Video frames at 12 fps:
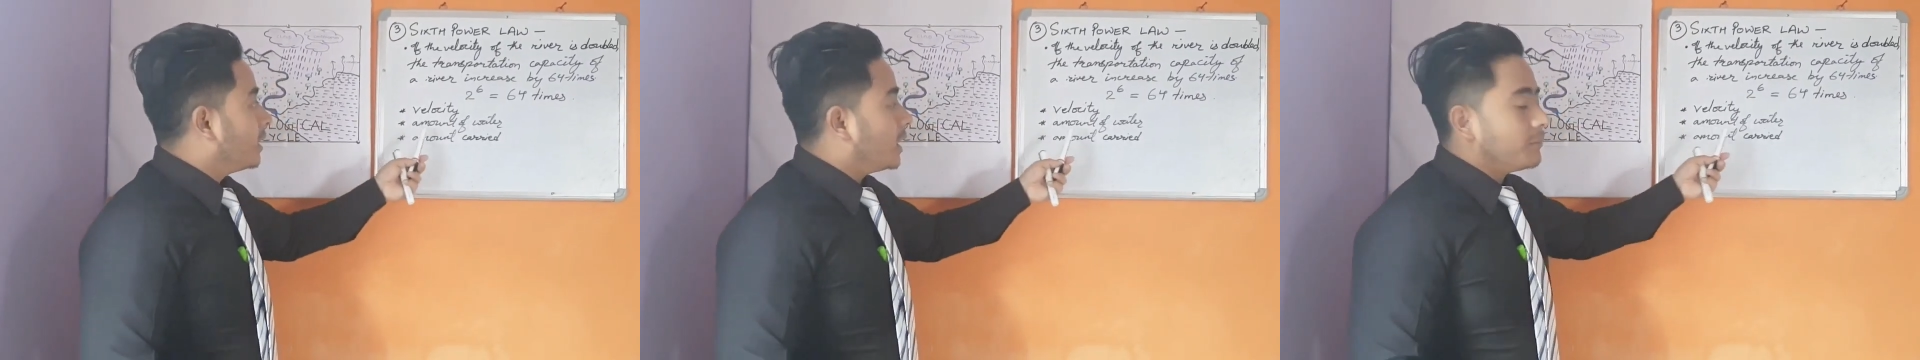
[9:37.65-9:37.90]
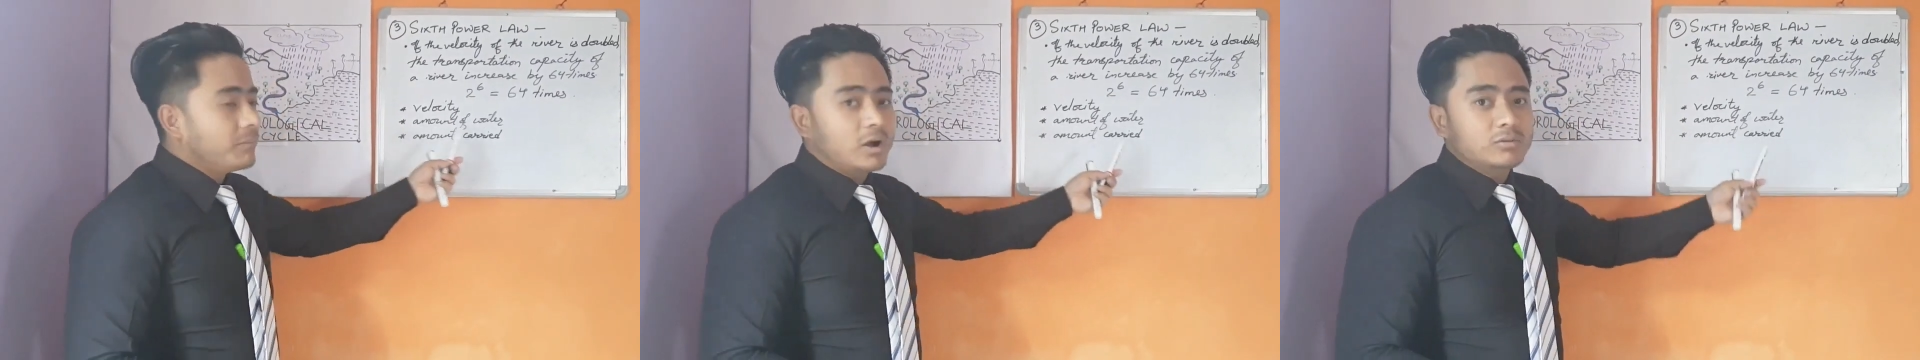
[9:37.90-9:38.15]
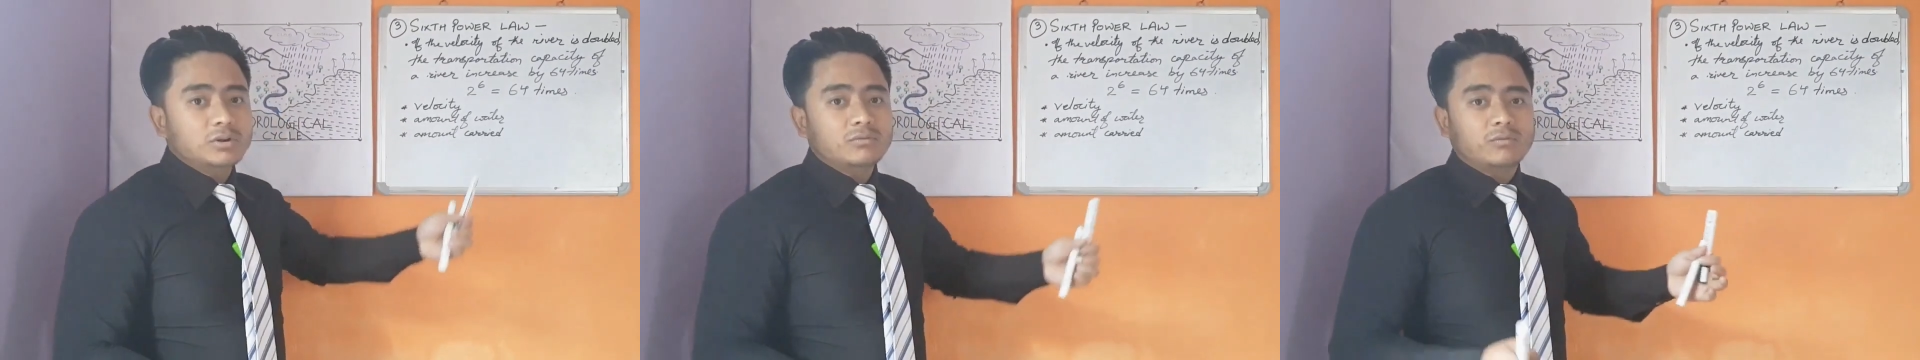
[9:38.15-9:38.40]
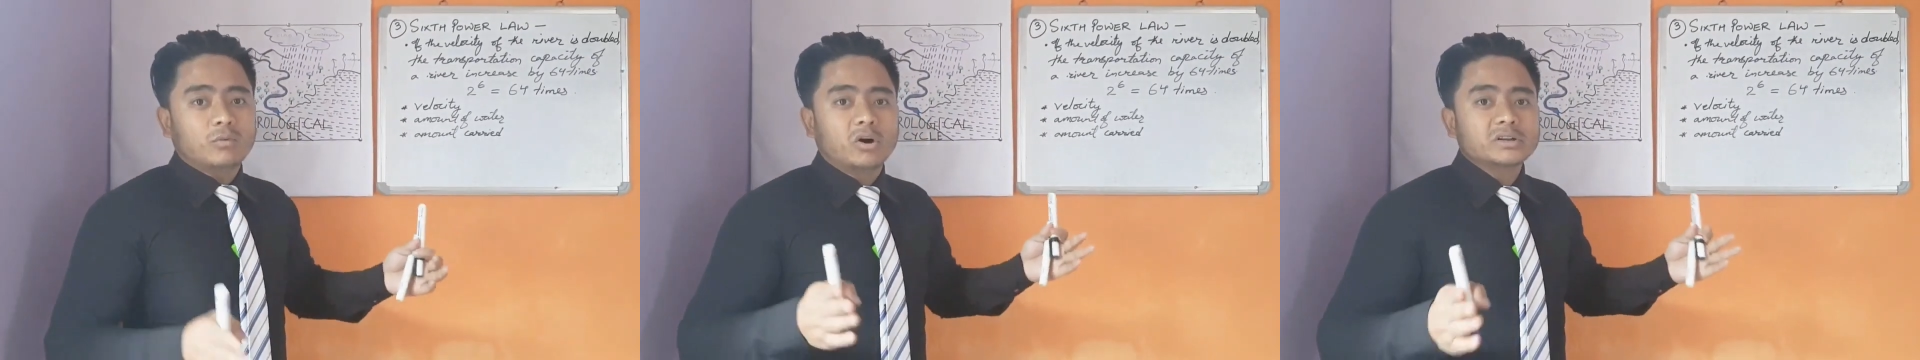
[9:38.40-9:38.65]
amount
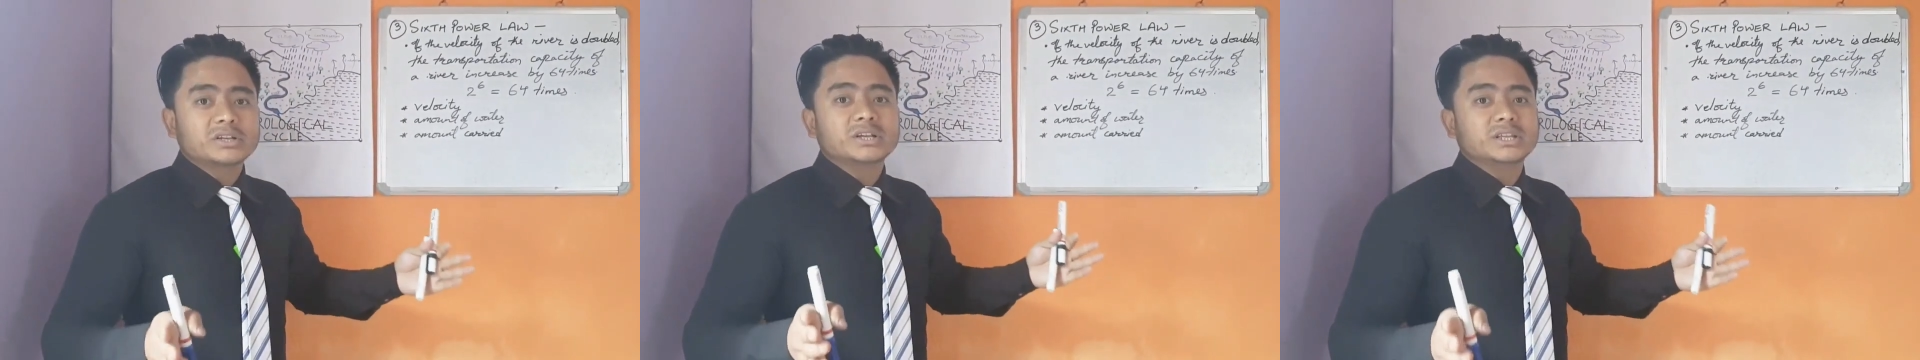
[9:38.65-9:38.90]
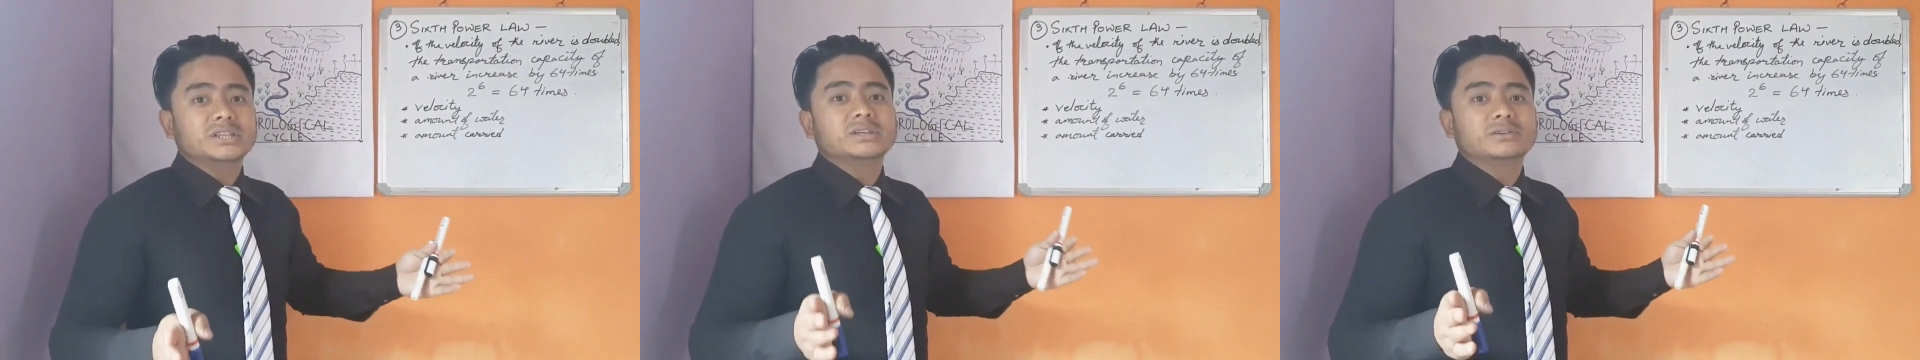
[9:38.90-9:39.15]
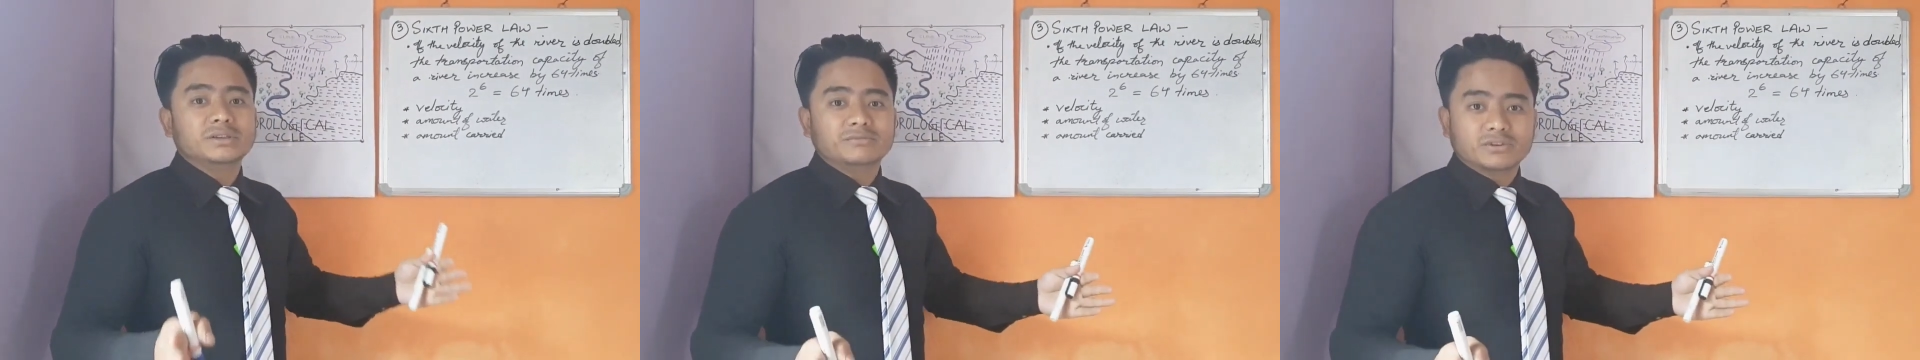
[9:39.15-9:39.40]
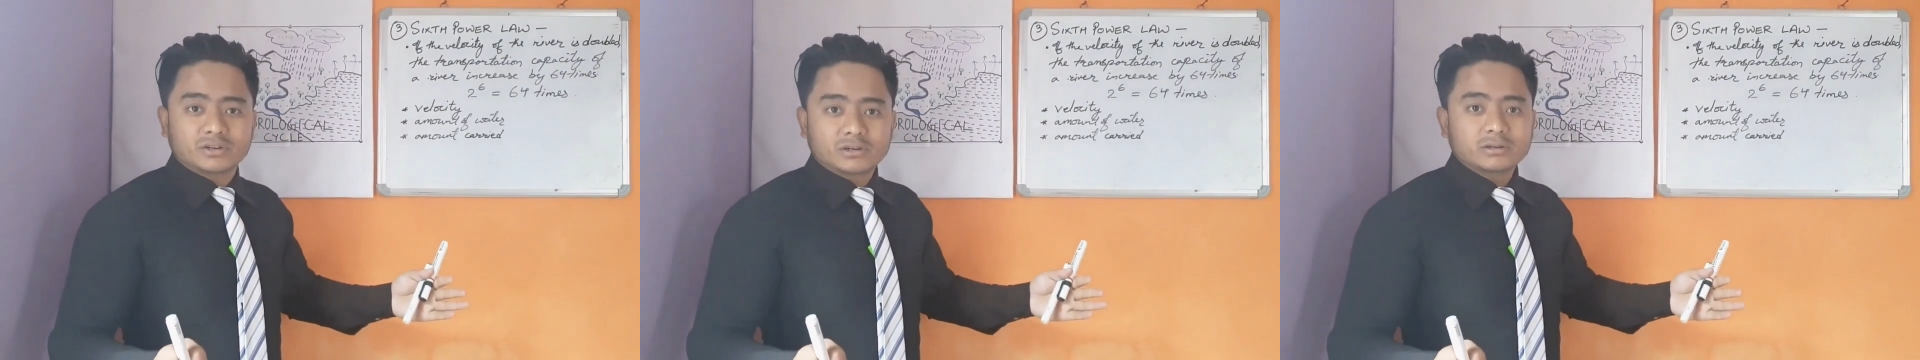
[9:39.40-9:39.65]
of water in the
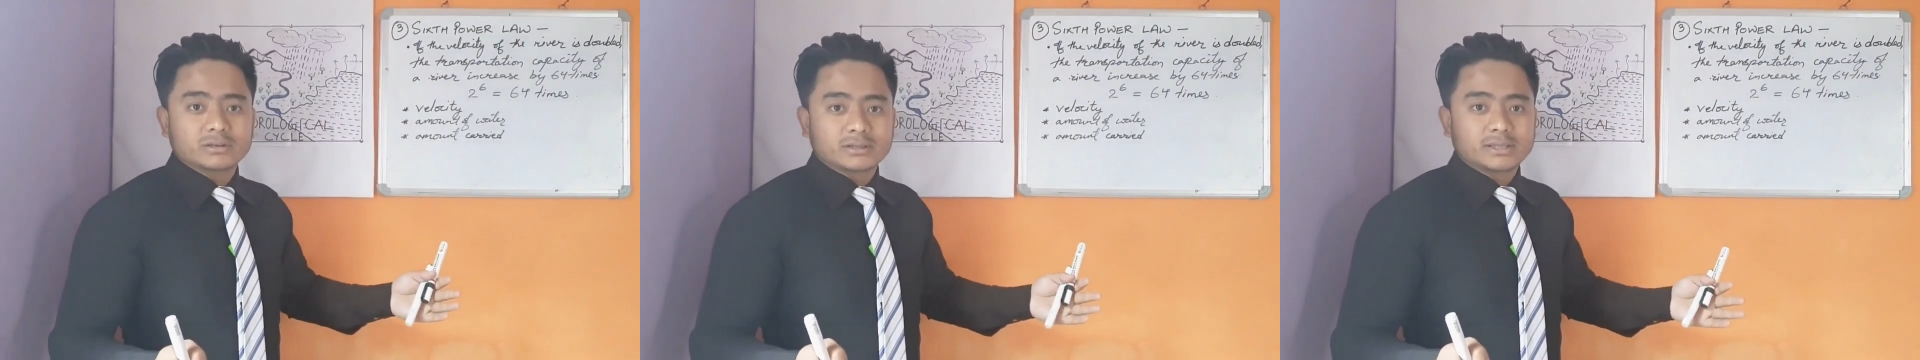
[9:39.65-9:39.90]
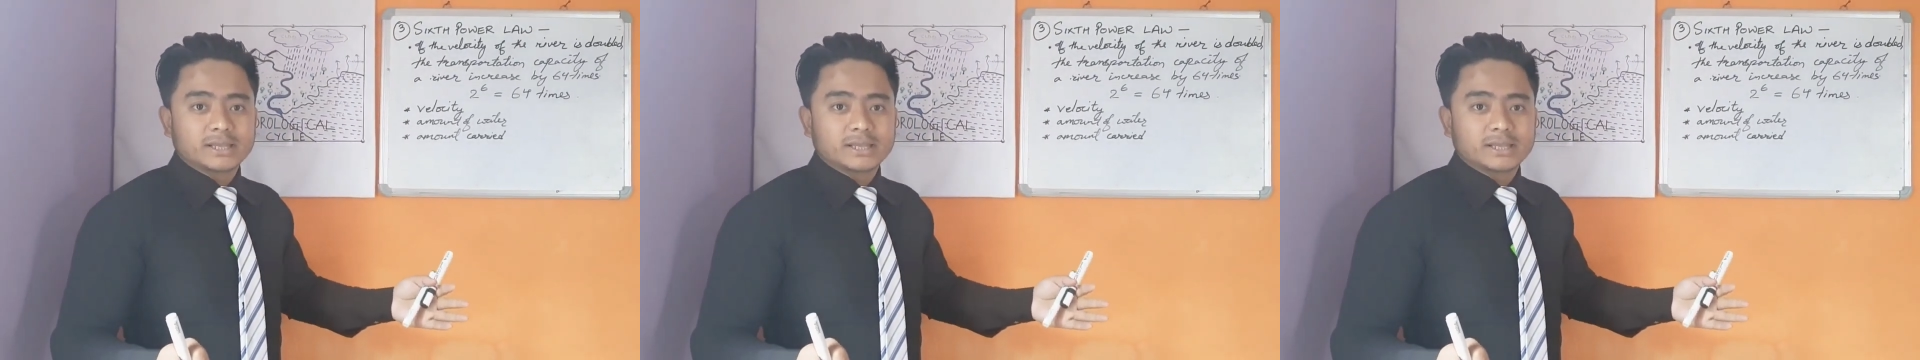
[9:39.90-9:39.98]
river,